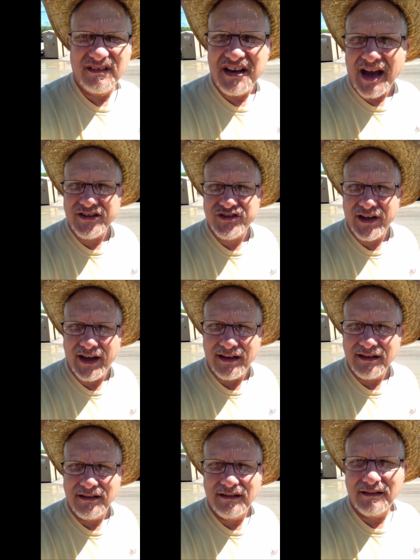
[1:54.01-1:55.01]
Not yet.
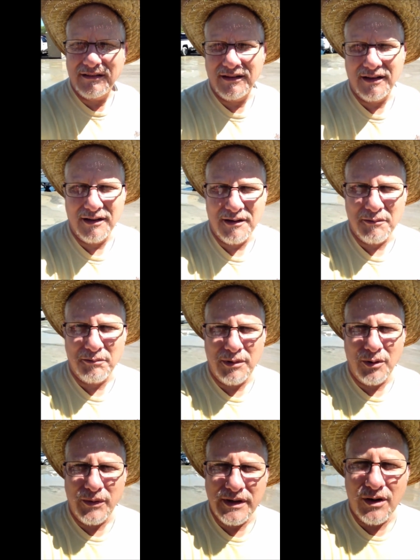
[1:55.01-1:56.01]

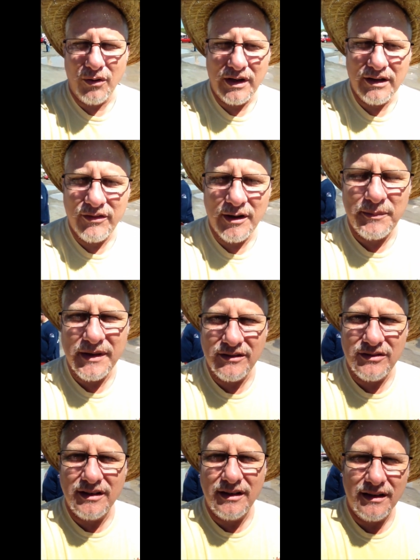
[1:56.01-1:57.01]
But we don't give up
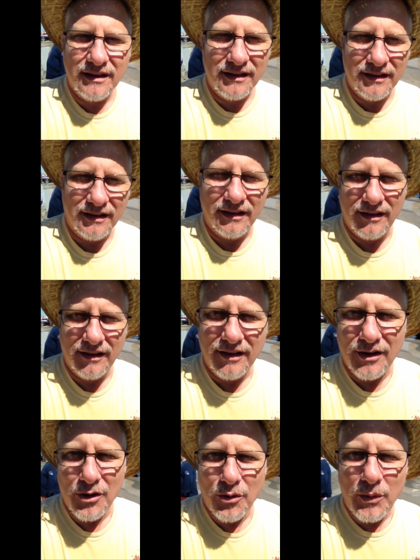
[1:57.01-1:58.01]
easy.
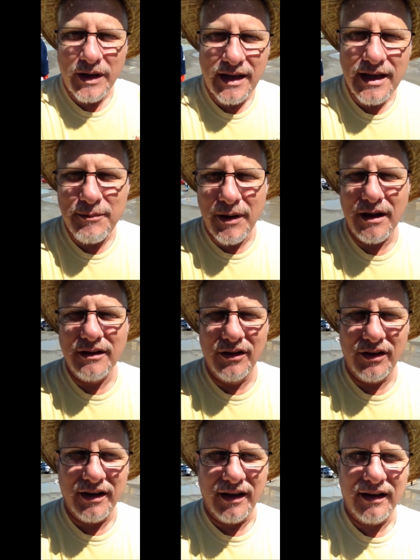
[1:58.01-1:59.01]
We keep on
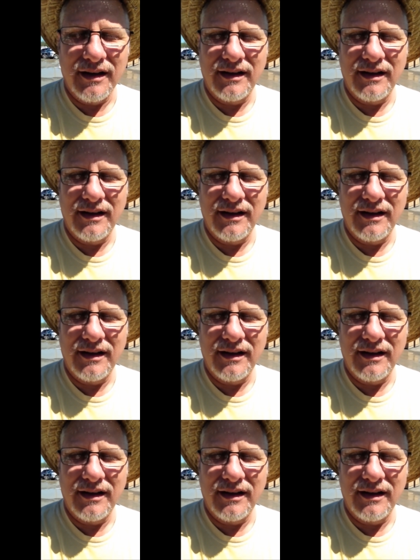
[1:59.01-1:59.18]
looking.